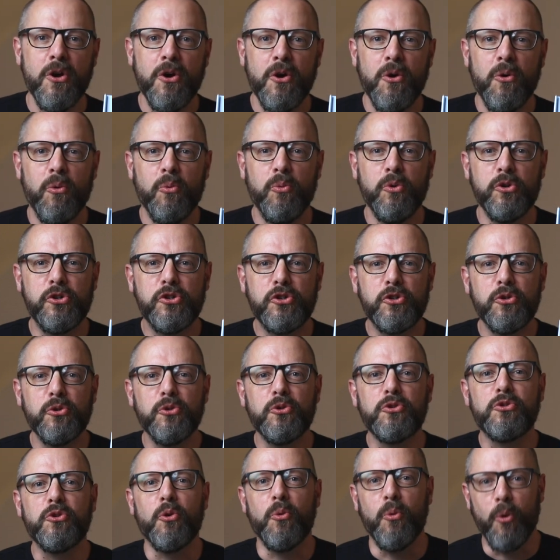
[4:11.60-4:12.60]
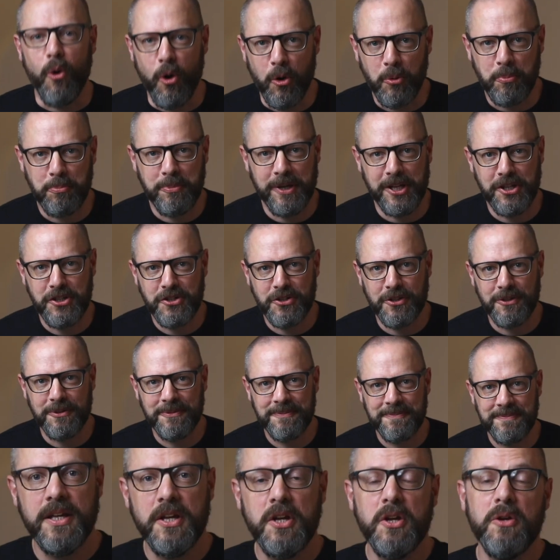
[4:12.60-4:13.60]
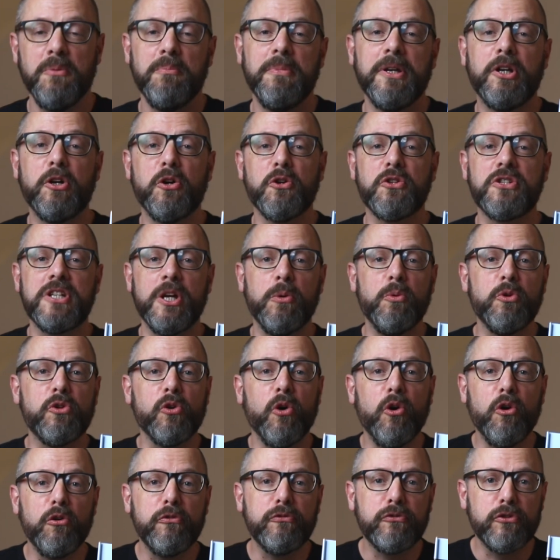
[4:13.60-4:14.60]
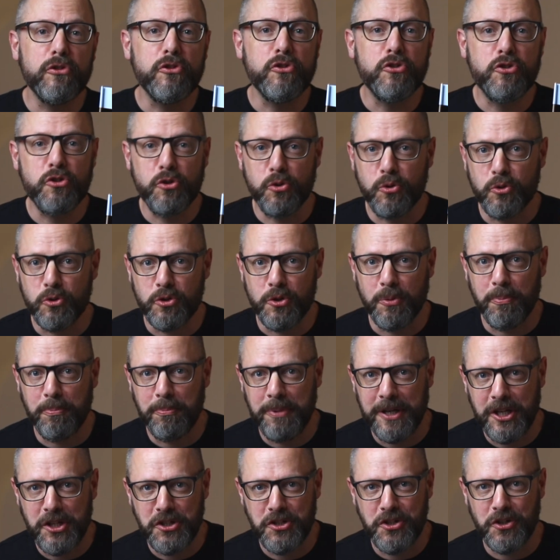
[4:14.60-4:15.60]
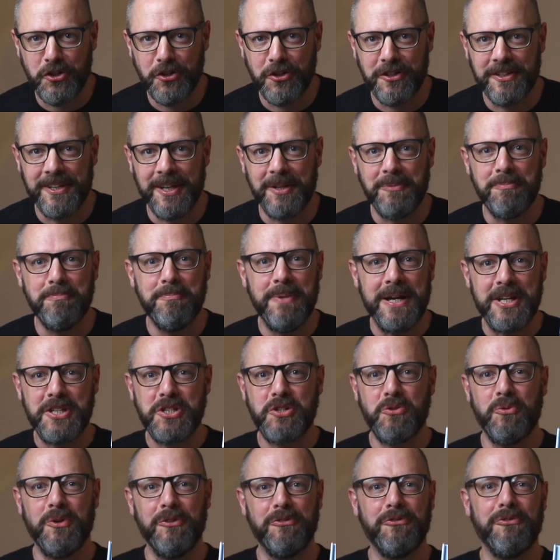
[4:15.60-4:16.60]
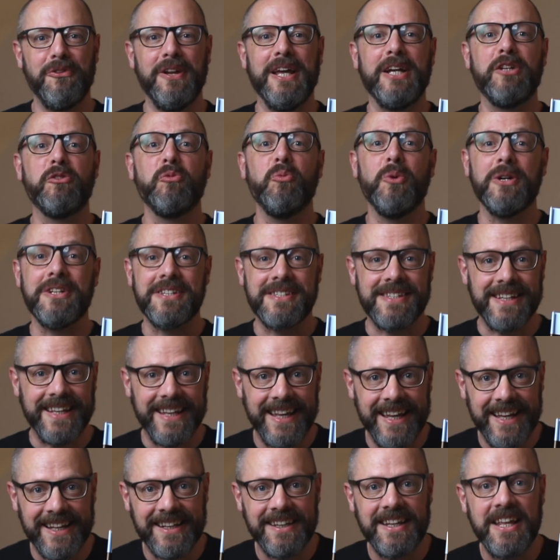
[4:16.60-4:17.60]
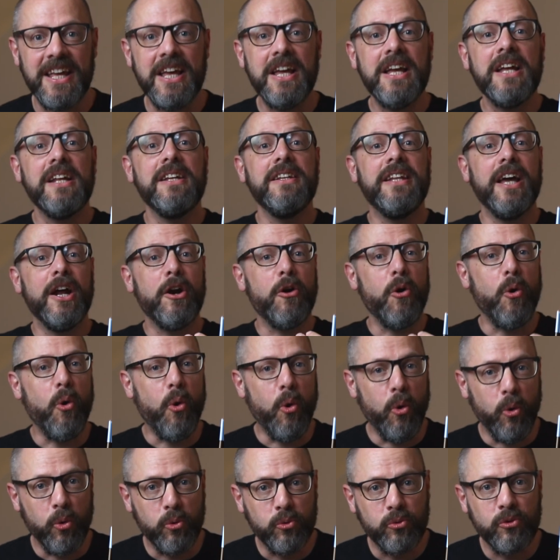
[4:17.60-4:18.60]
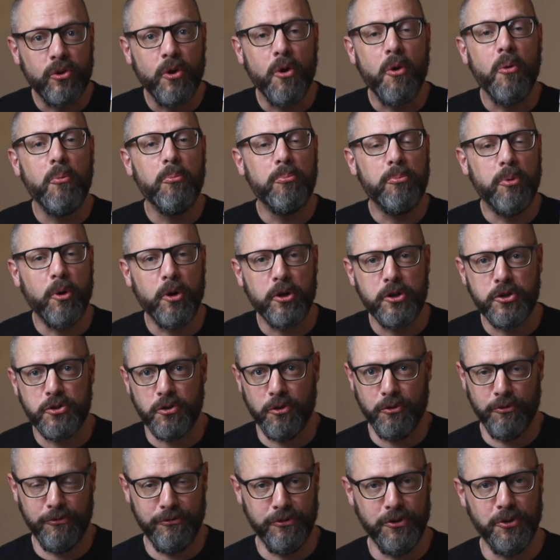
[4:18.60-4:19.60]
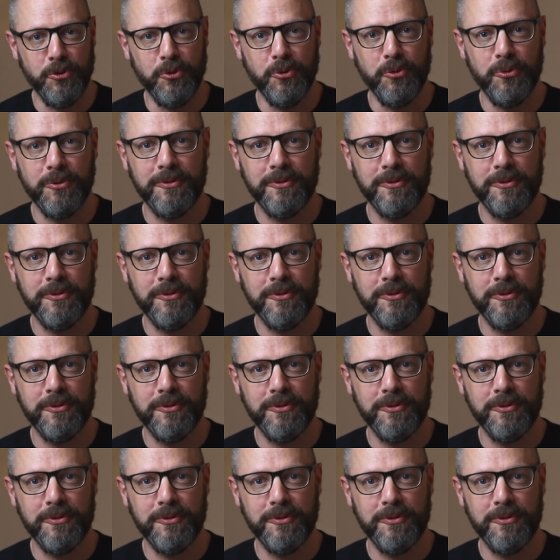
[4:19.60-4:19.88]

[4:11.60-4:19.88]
would choose the wrong picture, because they would often choose the picture that best reflect once again their own point of view.